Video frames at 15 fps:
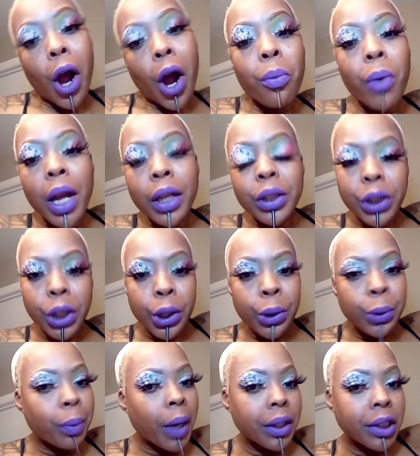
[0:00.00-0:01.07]
right,
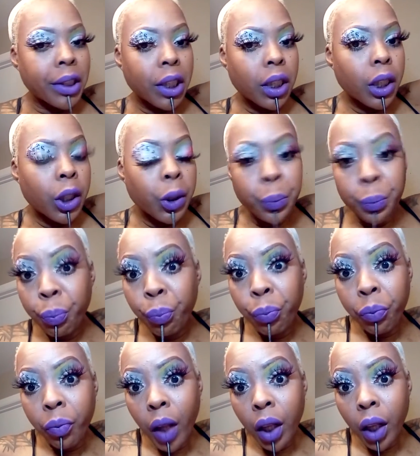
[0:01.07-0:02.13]
so basically,
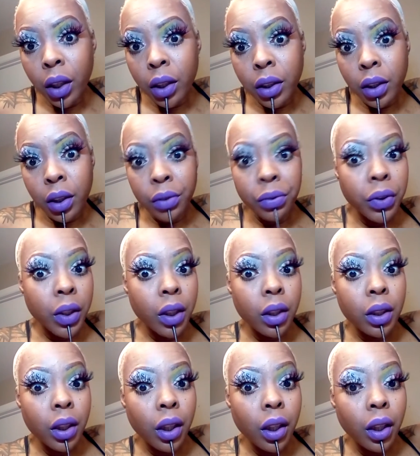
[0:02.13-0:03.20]
this is the
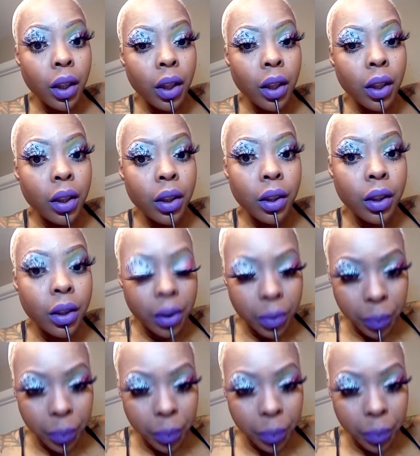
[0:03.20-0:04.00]
finishing look.